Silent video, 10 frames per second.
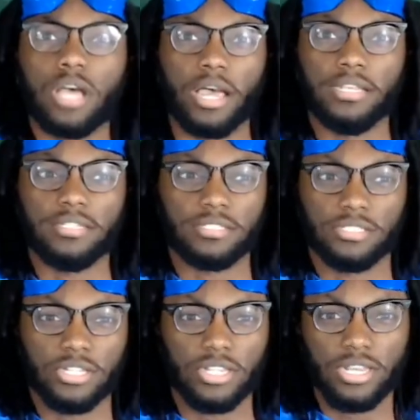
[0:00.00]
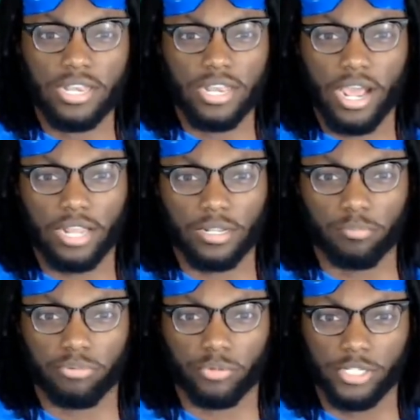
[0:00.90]
I did not
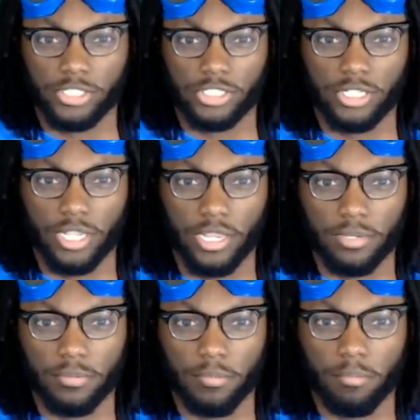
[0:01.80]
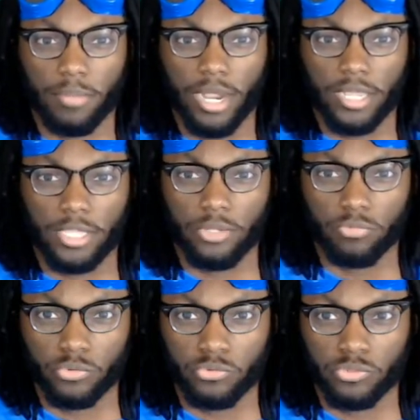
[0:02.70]
appreciate
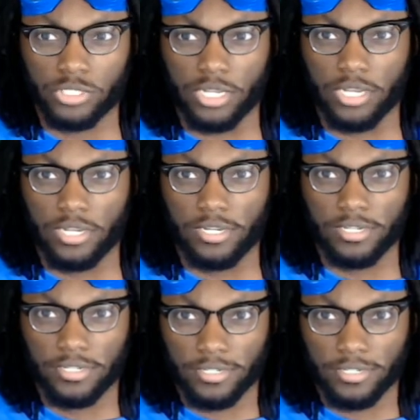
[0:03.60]
Mahiru's uh.